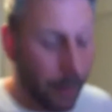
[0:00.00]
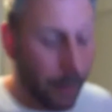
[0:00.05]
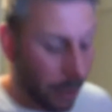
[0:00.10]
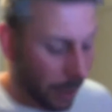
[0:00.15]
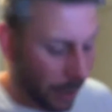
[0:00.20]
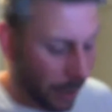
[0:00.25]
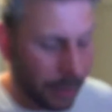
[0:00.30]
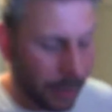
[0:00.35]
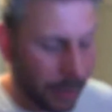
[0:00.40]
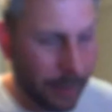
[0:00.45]

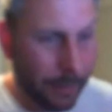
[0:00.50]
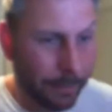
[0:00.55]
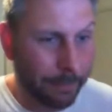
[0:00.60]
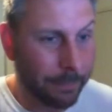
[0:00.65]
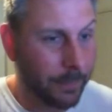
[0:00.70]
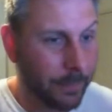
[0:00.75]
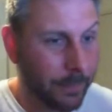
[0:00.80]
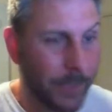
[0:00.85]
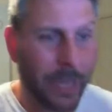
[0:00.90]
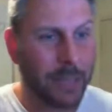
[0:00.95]
So
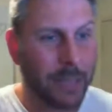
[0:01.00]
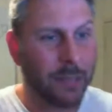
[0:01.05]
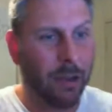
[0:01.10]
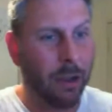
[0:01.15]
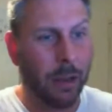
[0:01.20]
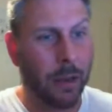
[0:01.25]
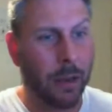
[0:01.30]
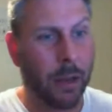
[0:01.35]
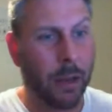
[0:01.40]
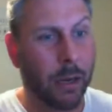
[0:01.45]

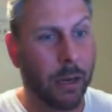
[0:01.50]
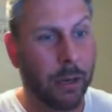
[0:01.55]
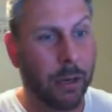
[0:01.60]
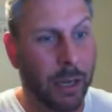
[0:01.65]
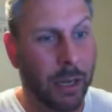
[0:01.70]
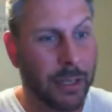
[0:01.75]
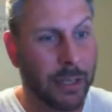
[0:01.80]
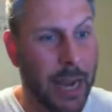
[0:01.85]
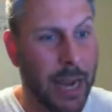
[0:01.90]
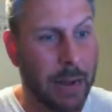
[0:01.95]
I got
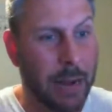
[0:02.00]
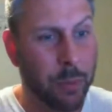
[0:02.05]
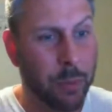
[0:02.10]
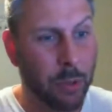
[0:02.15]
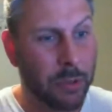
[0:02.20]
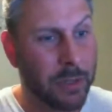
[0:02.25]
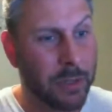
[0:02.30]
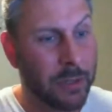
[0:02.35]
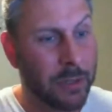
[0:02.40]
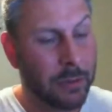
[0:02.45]
like 10
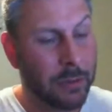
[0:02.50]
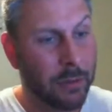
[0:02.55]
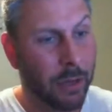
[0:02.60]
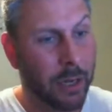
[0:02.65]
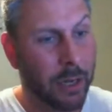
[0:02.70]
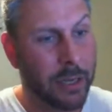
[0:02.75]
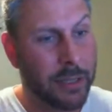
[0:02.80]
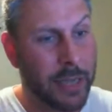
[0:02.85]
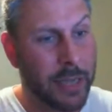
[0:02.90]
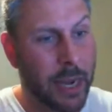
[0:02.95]
books,
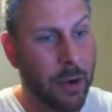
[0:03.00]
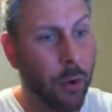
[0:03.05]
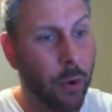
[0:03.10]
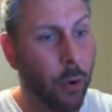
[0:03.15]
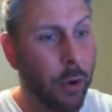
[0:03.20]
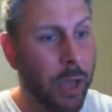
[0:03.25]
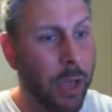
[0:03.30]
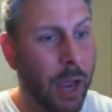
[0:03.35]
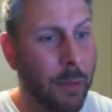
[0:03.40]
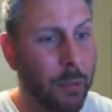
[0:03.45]
like 10
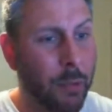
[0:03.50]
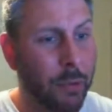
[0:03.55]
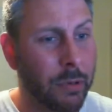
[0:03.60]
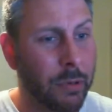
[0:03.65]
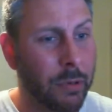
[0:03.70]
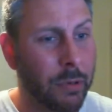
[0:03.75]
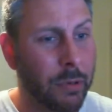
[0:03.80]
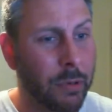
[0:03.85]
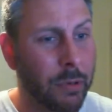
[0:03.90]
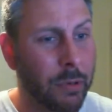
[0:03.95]
audio
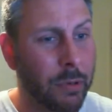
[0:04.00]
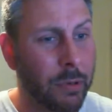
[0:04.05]
books.